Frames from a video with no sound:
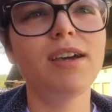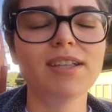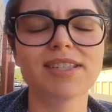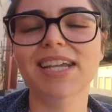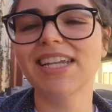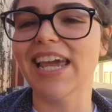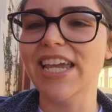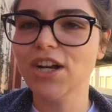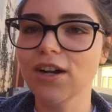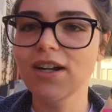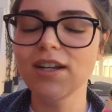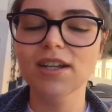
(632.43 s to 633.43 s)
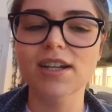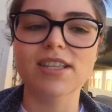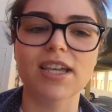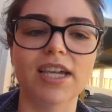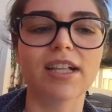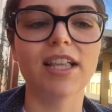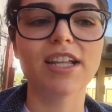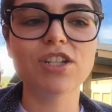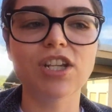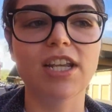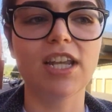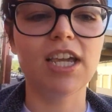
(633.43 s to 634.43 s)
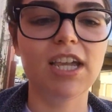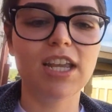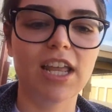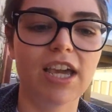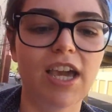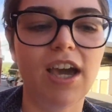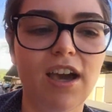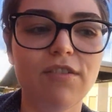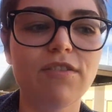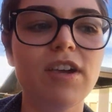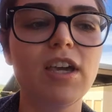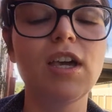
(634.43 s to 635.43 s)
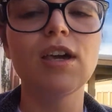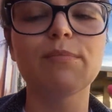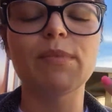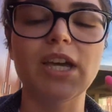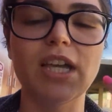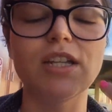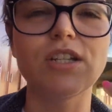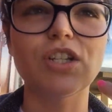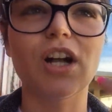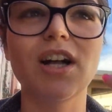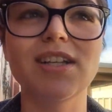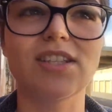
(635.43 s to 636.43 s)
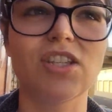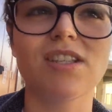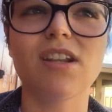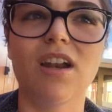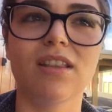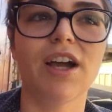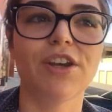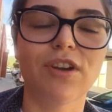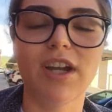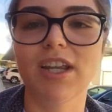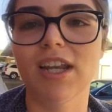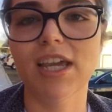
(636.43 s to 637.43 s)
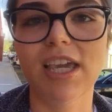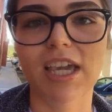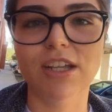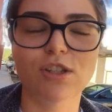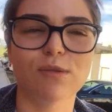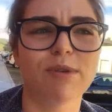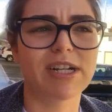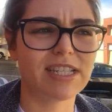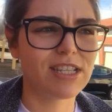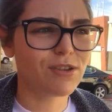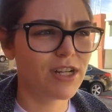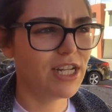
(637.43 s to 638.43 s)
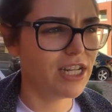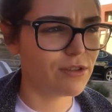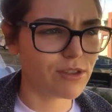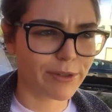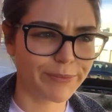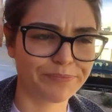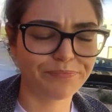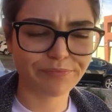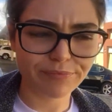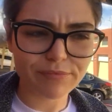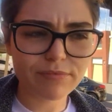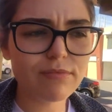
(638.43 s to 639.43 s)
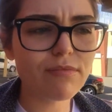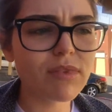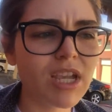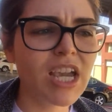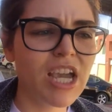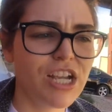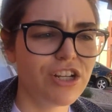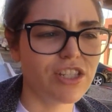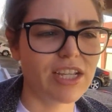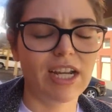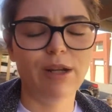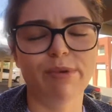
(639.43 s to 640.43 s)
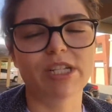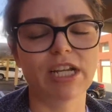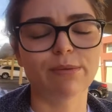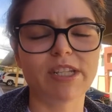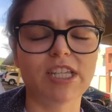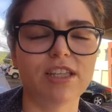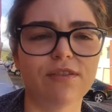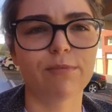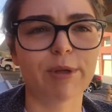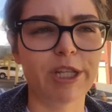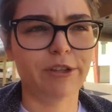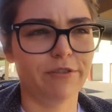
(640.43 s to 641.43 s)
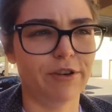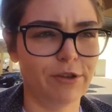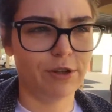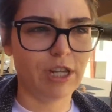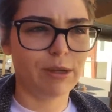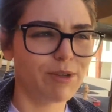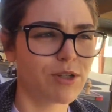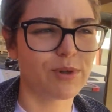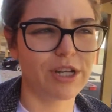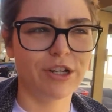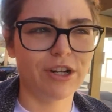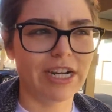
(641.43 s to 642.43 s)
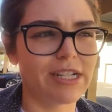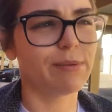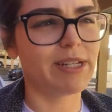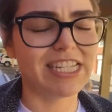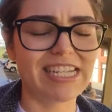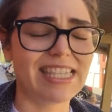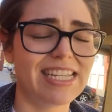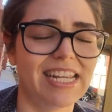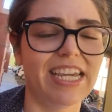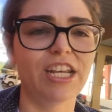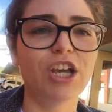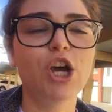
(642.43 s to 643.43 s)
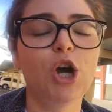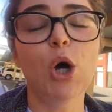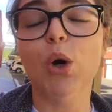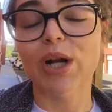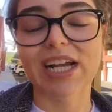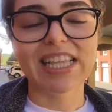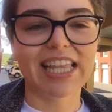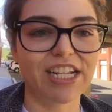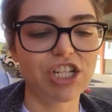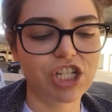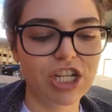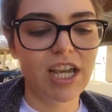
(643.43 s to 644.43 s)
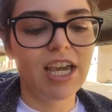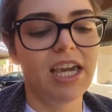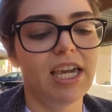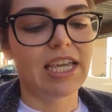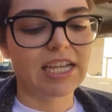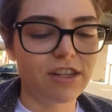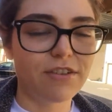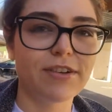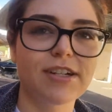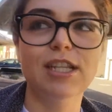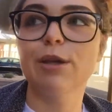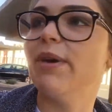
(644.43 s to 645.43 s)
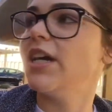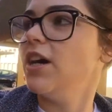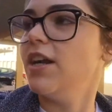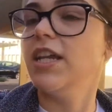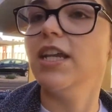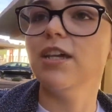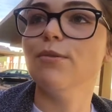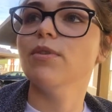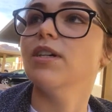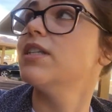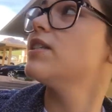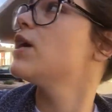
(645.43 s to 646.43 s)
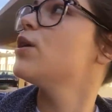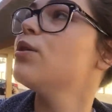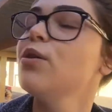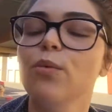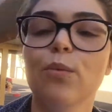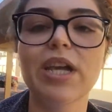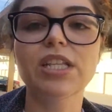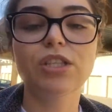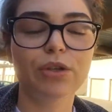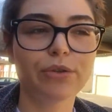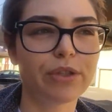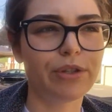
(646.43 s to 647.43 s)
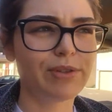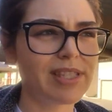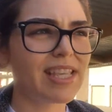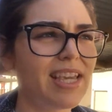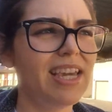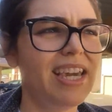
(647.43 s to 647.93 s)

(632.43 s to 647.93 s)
It's like a night guard because I clench at night and I have my jaw is just not aligned right and I can't do braces right now. So just to kind of protect my teeth from getting further damage when I grind my teeth at night or clench. And the first time I got it, it was way too loose.